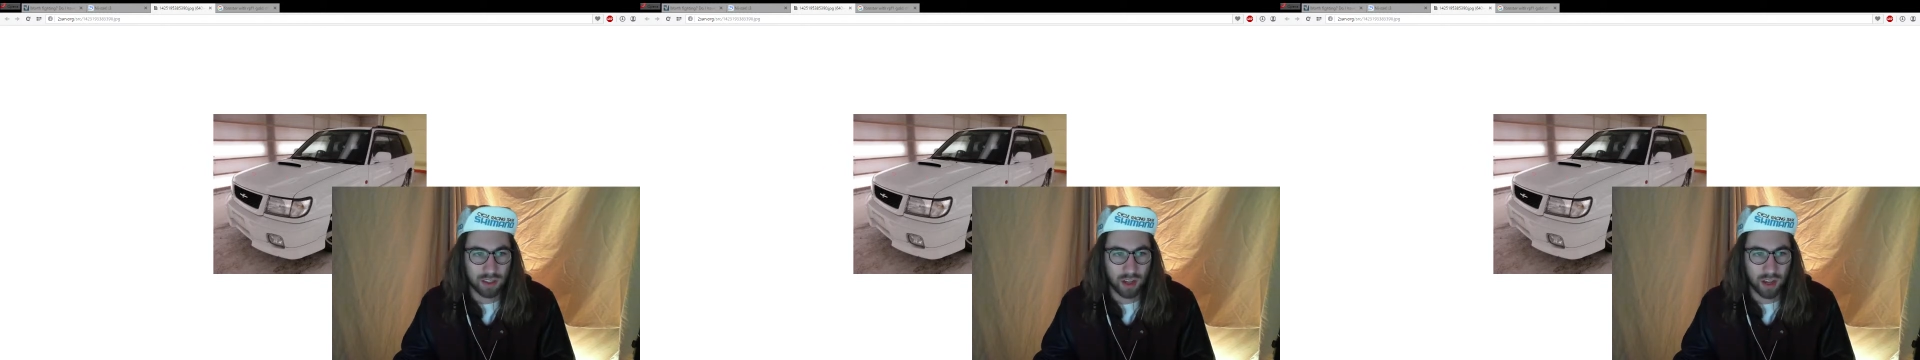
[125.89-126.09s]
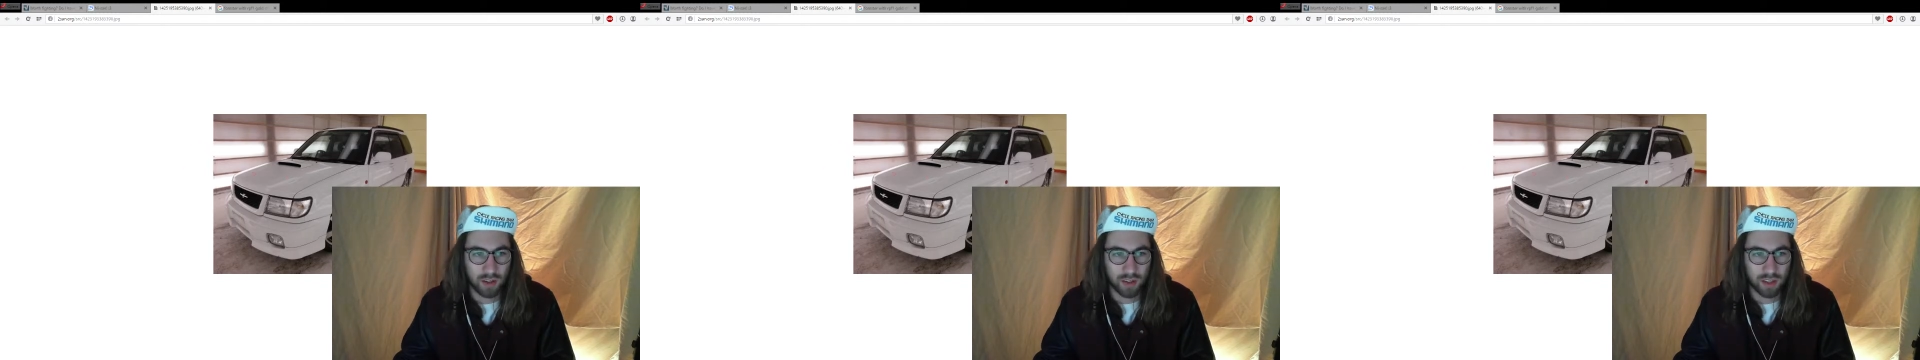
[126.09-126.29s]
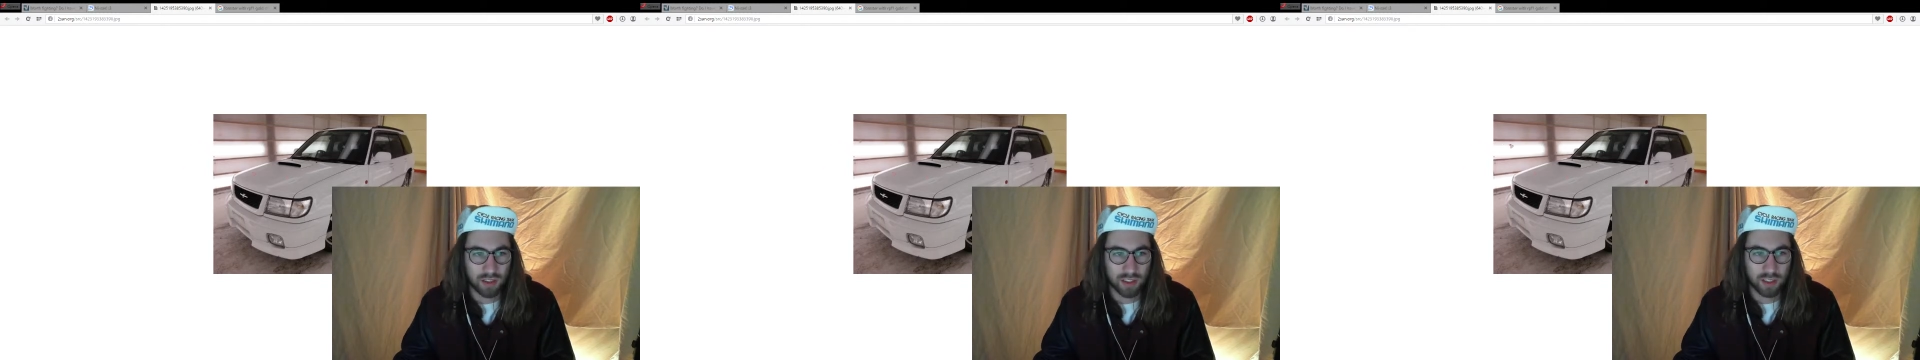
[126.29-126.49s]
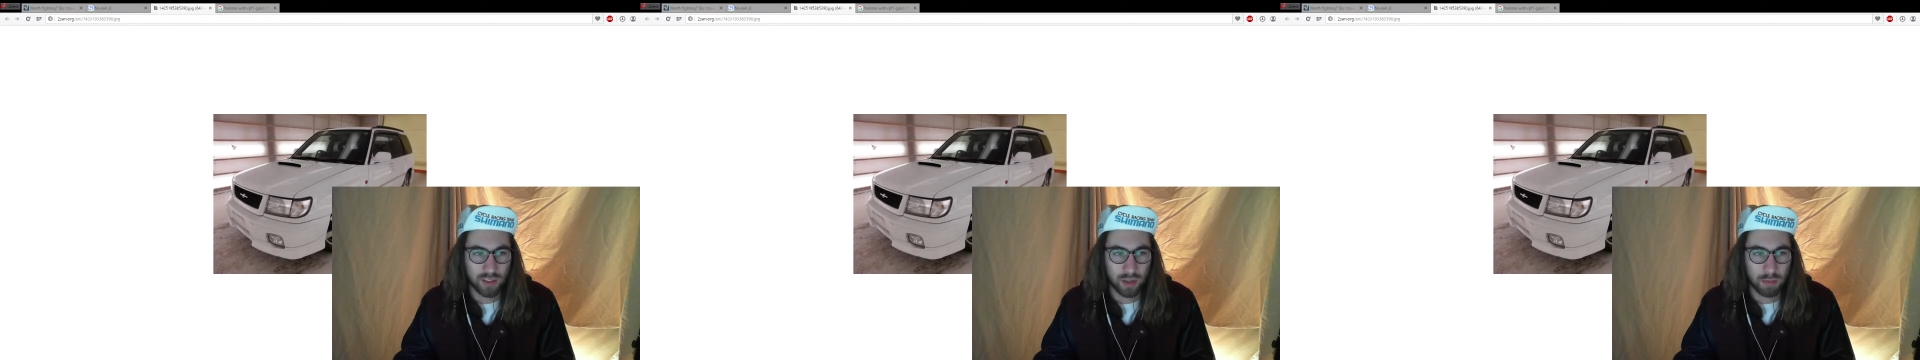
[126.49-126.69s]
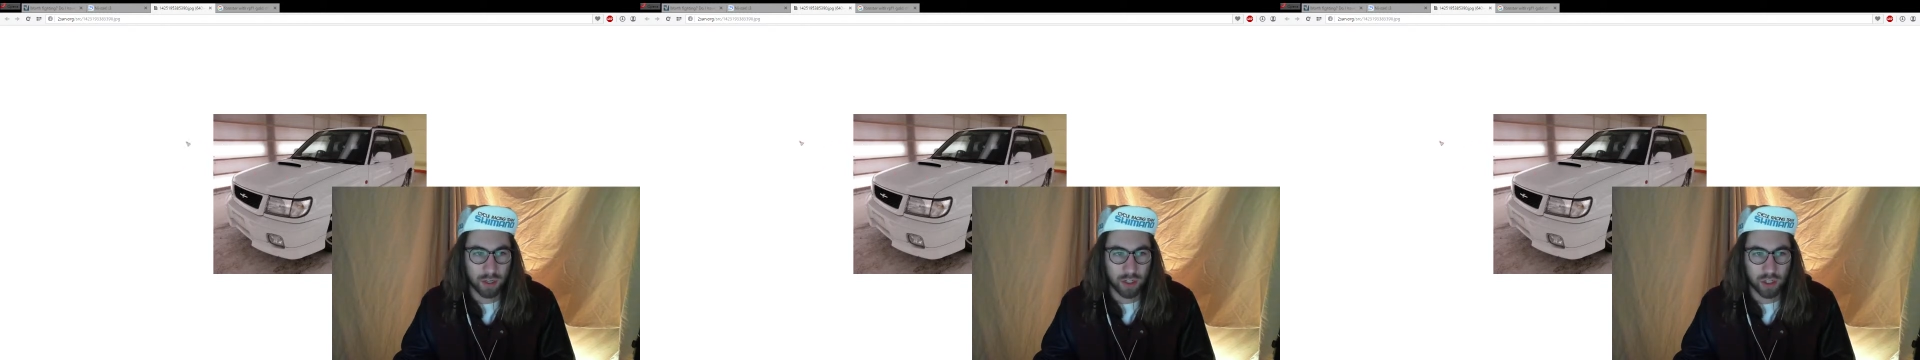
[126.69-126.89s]
This is the only
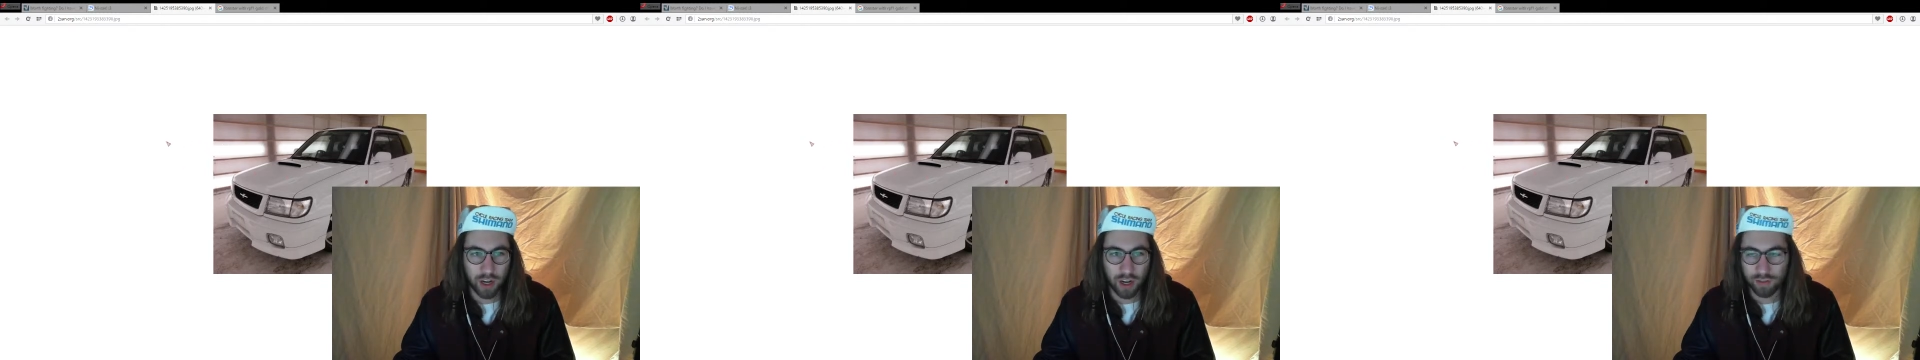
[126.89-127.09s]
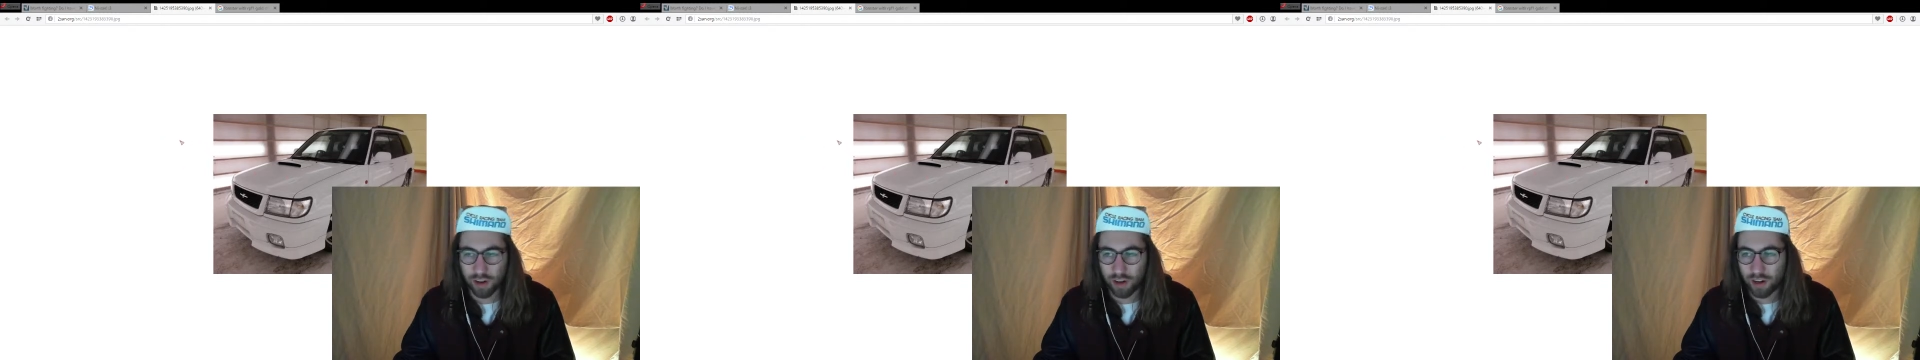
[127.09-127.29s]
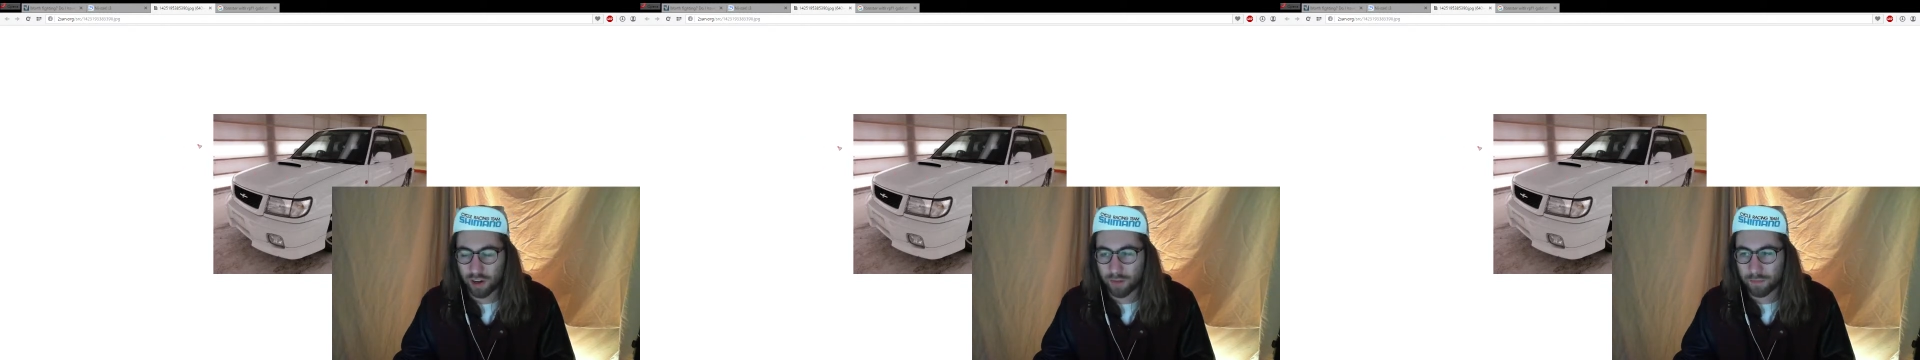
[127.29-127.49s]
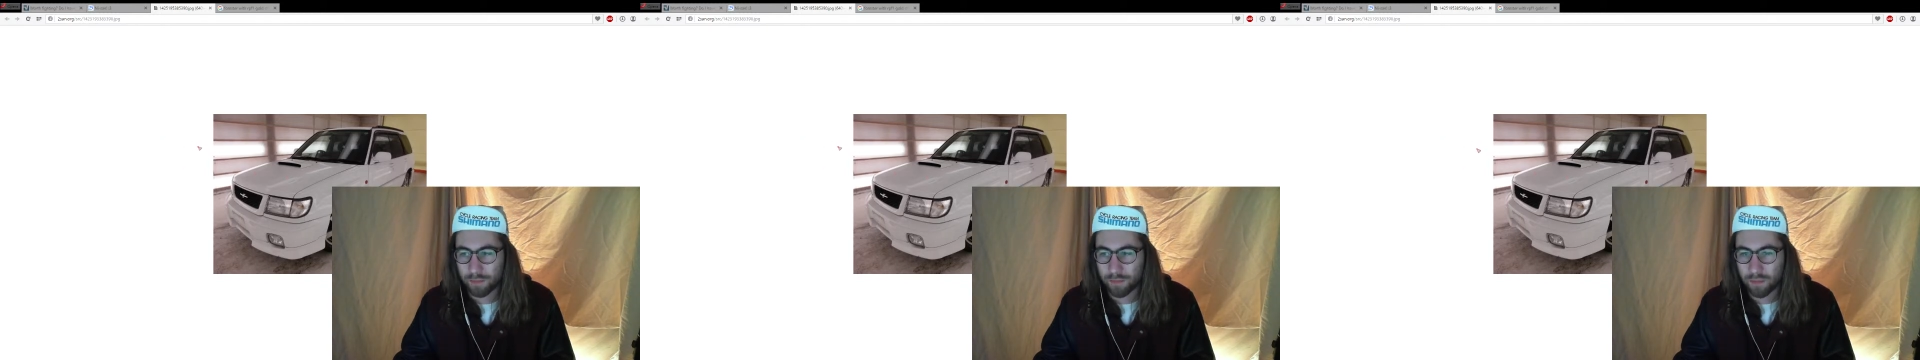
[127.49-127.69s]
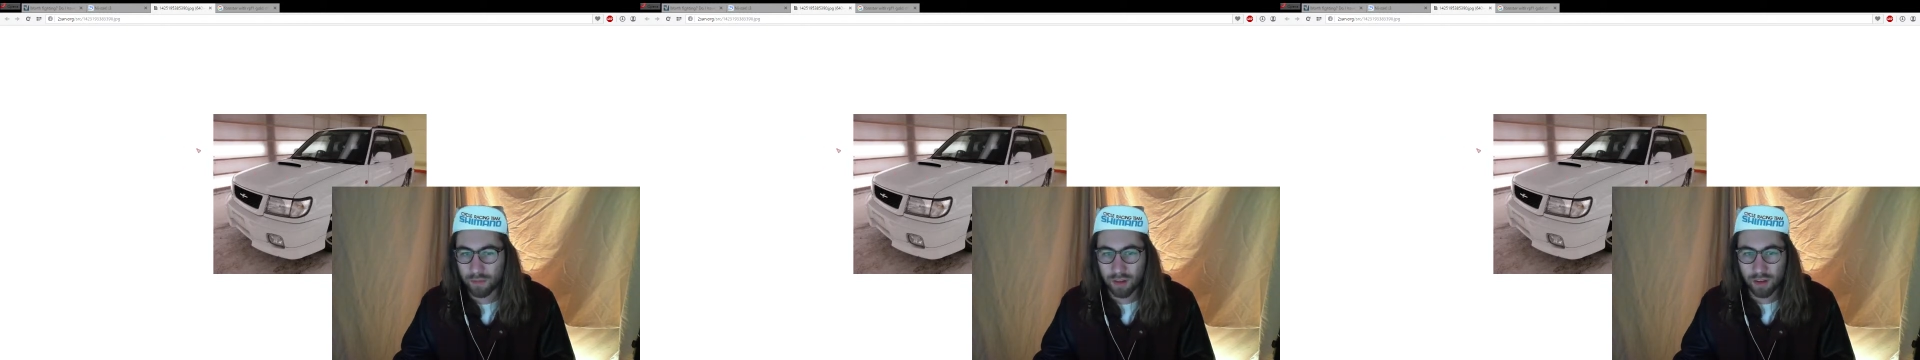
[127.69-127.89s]
picture I have right
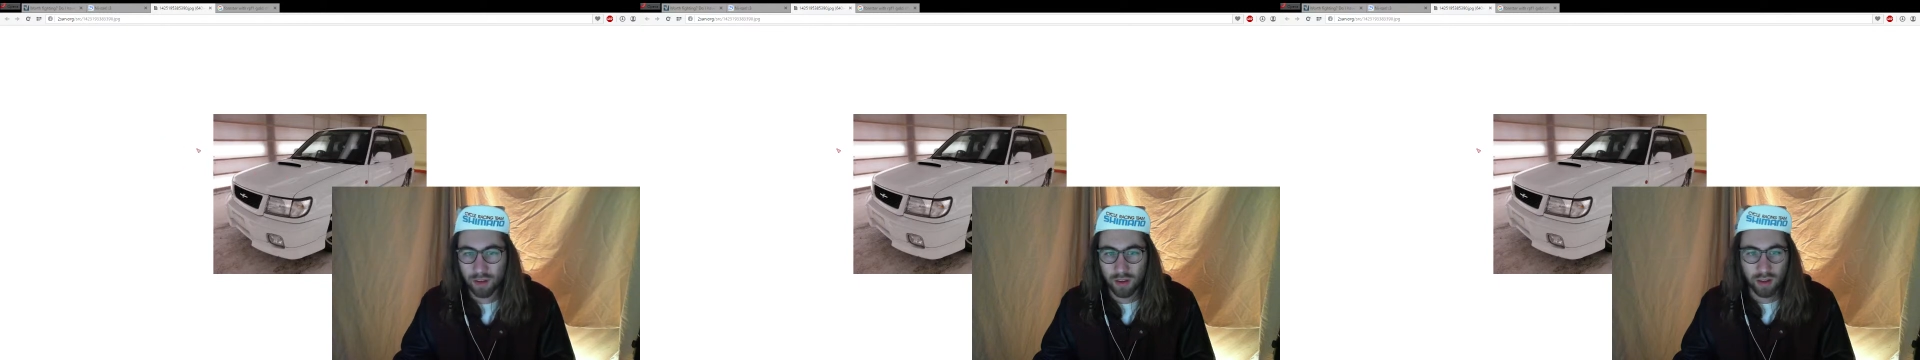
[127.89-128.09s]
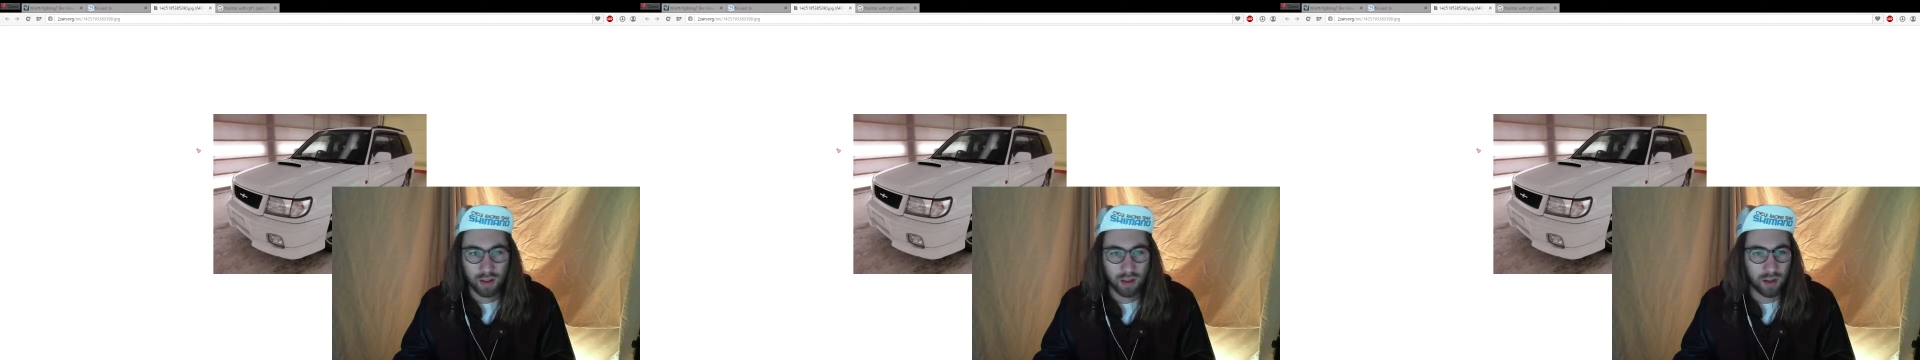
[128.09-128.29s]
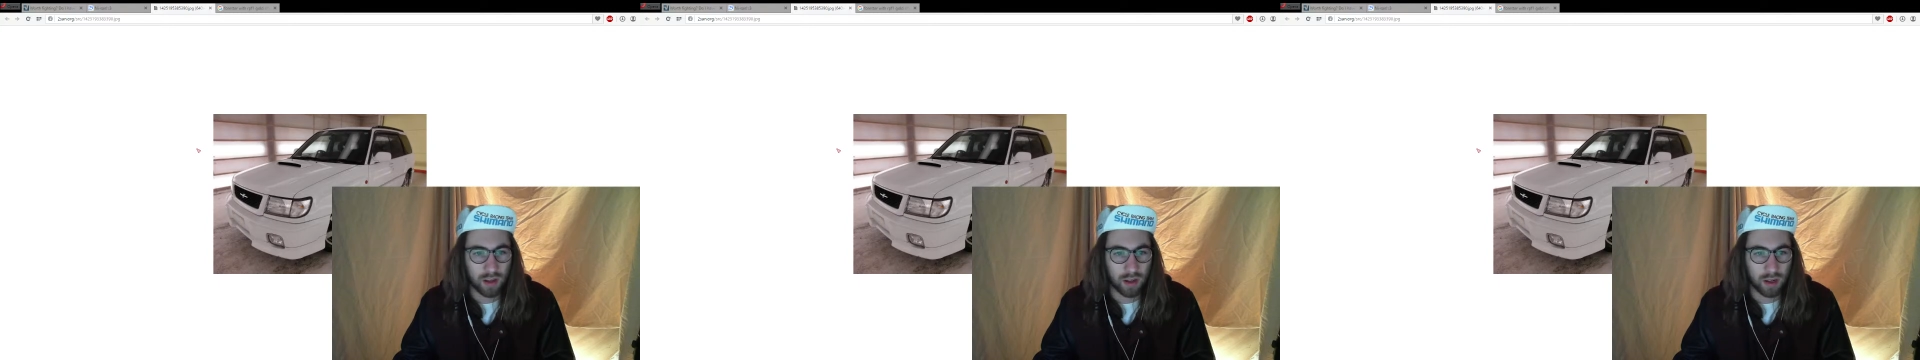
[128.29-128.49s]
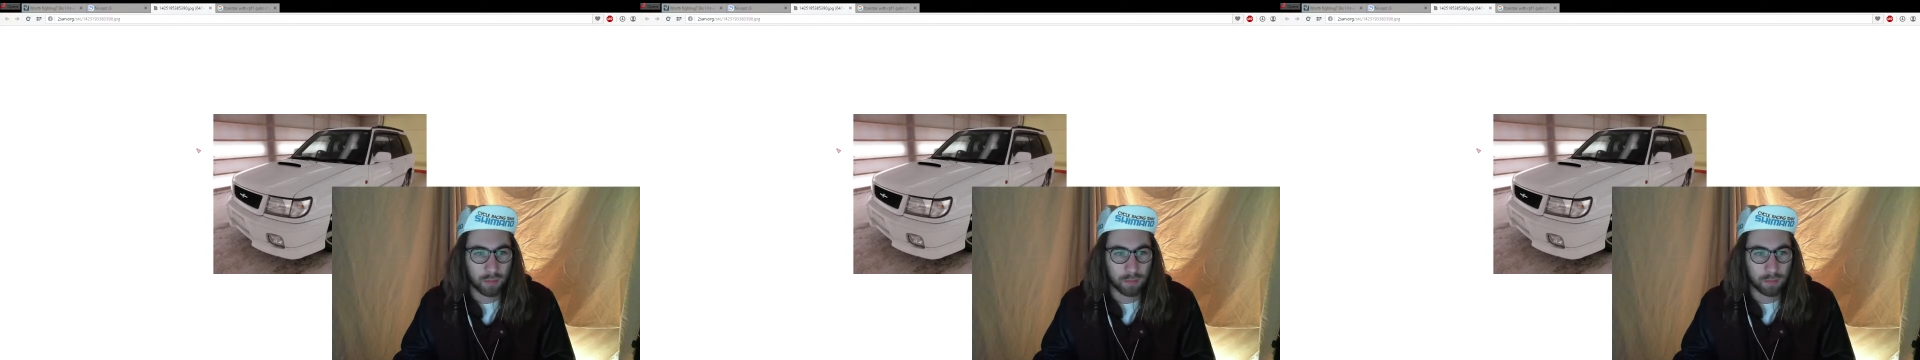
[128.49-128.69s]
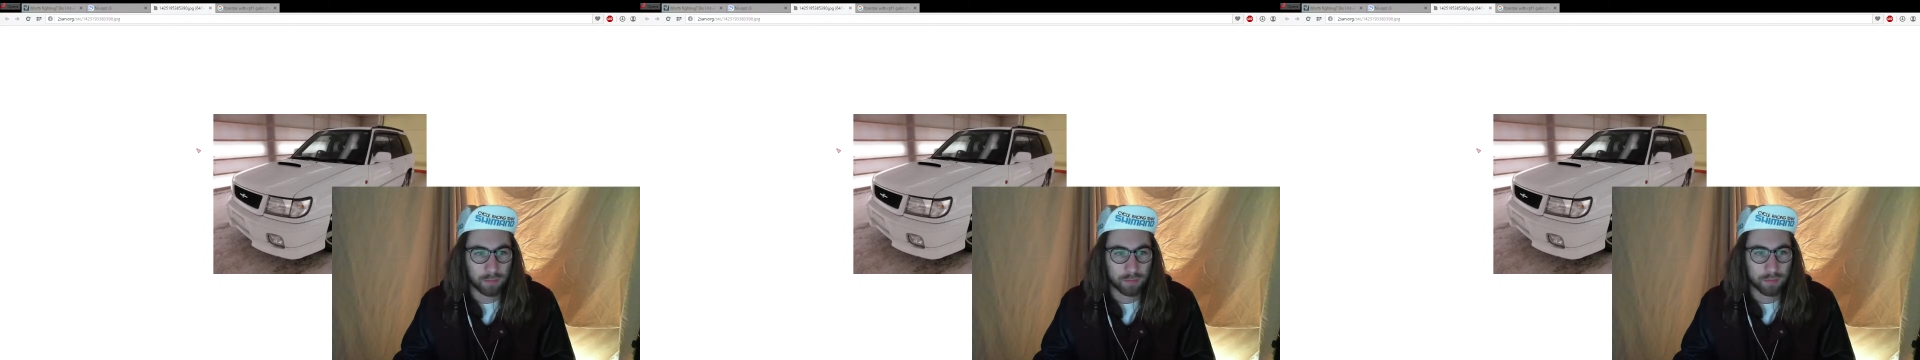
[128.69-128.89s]
now.